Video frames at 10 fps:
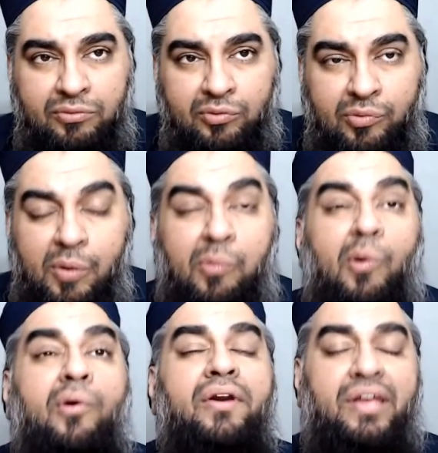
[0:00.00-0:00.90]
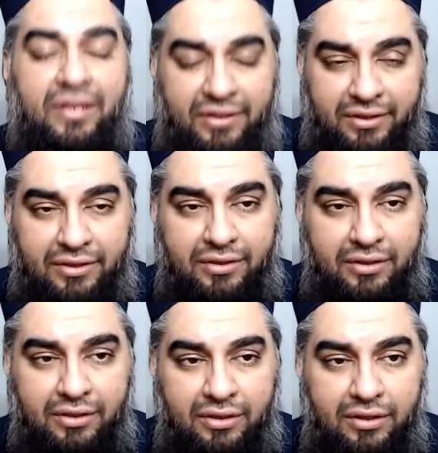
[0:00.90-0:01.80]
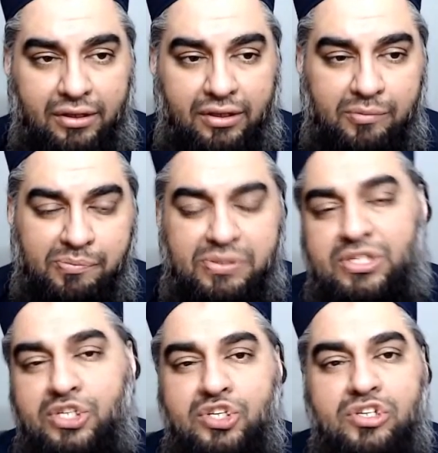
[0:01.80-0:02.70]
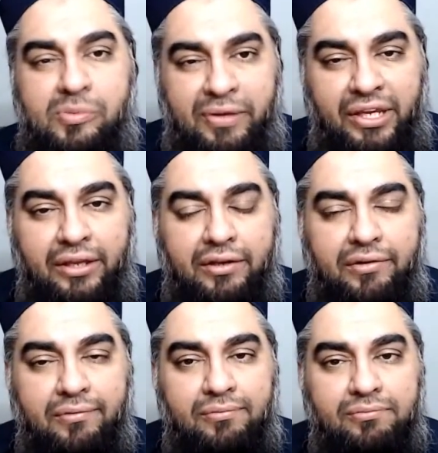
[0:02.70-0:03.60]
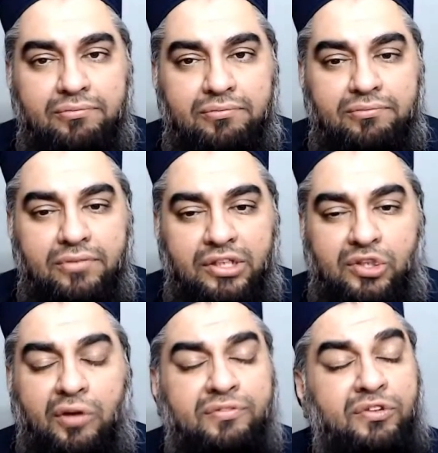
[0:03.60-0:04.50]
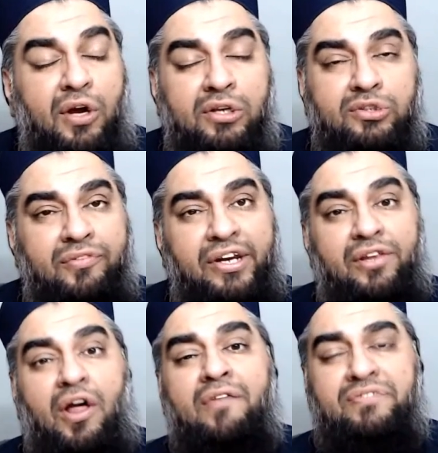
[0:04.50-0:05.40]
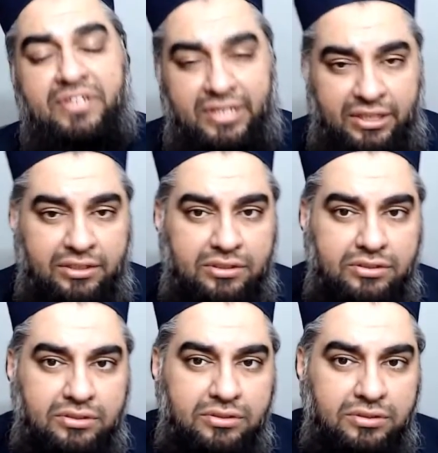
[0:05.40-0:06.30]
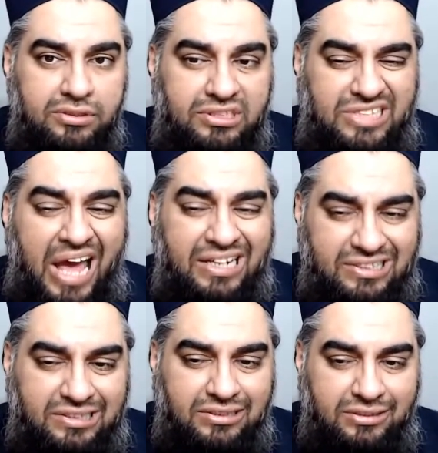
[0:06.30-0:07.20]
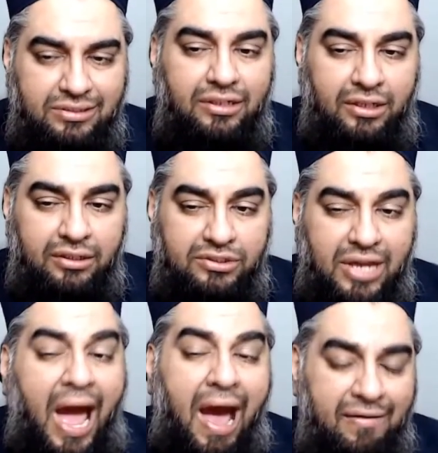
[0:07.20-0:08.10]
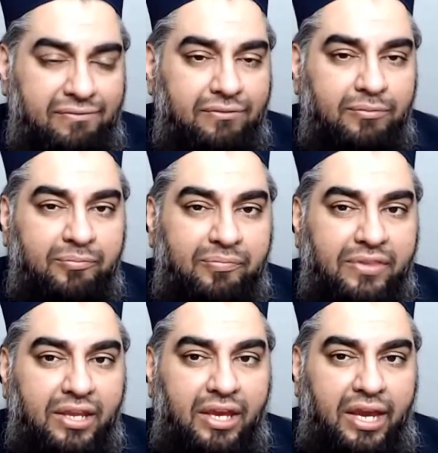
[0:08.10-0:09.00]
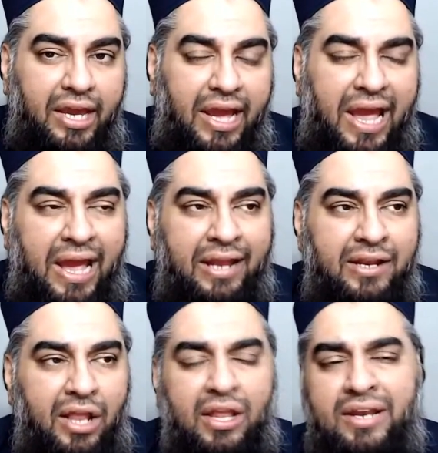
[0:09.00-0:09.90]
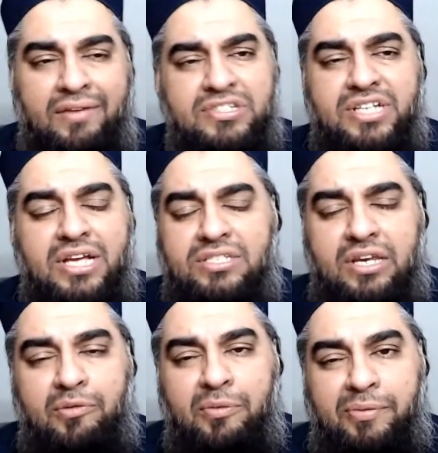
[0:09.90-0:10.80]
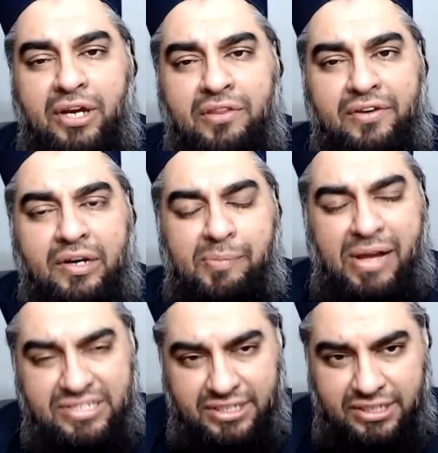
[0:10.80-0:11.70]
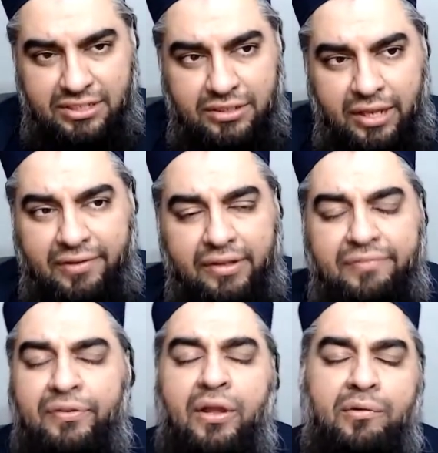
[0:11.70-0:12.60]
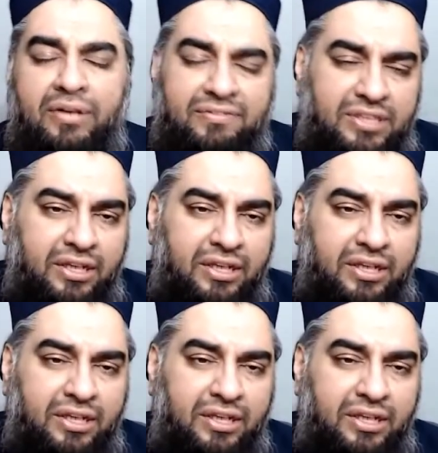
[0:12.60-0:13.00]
rewarding position to be in. It's also a very lofty status to have. And Allah never tests anyone beyond their capacity. And